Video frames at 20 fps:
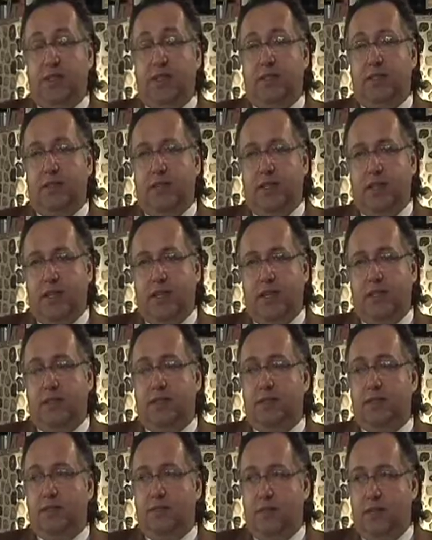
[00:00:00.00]
year I can
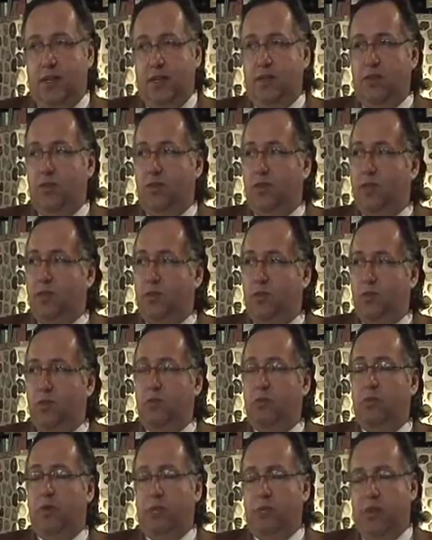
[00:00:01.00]
tell you that we
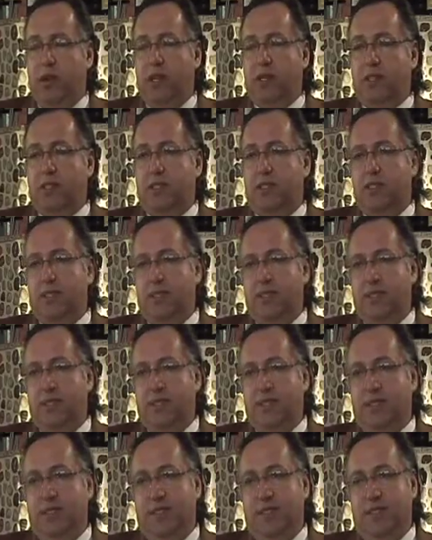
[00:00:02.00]
were packed.
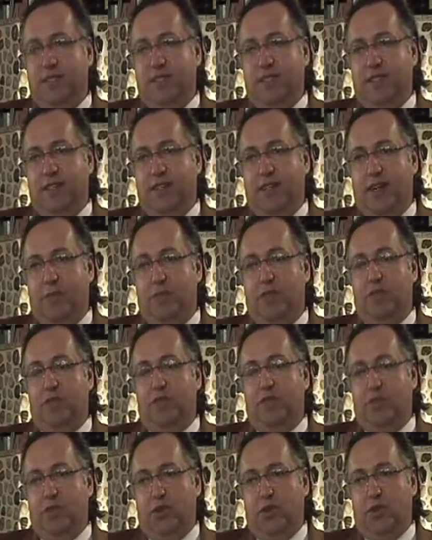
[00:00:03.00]
I'm
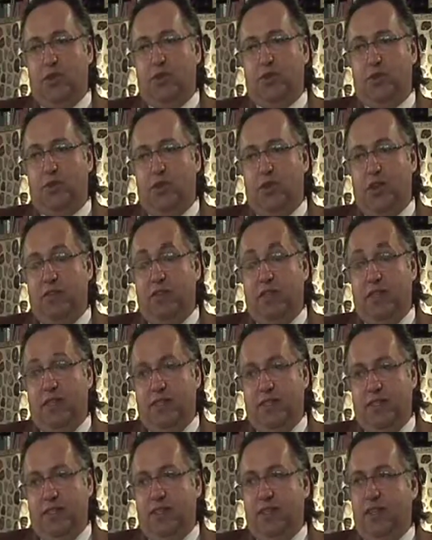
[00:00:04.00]
looking forward to having
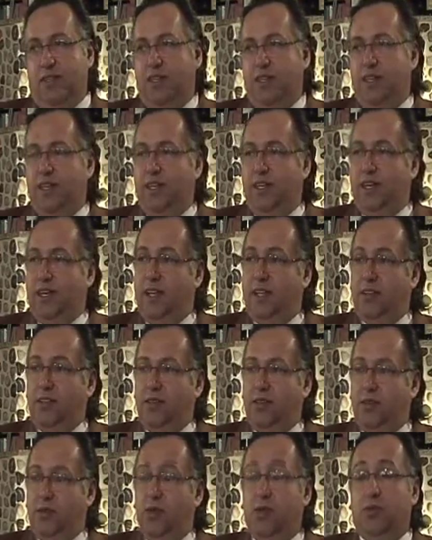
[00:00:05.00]
another
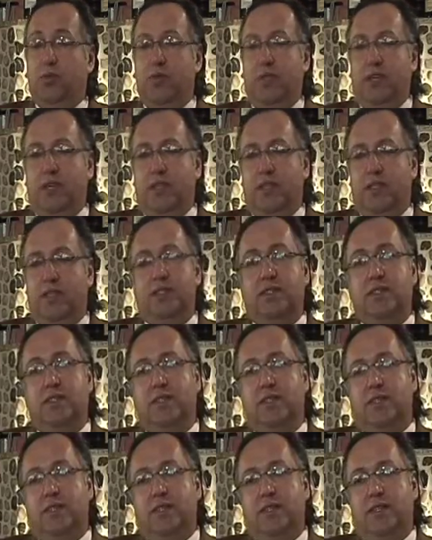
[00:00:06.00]
good weekend
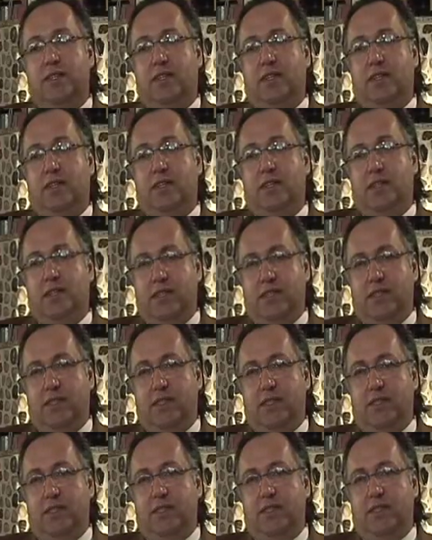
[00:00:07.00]
this
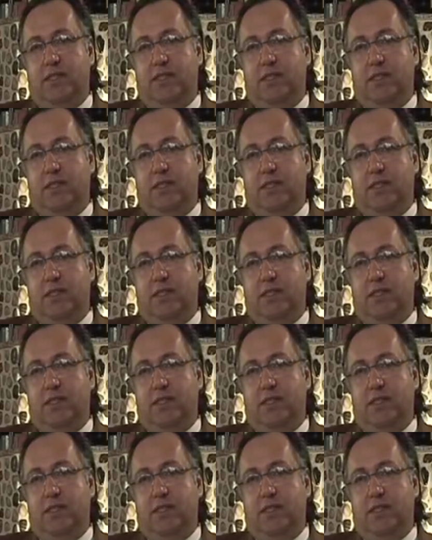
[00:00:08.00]
year.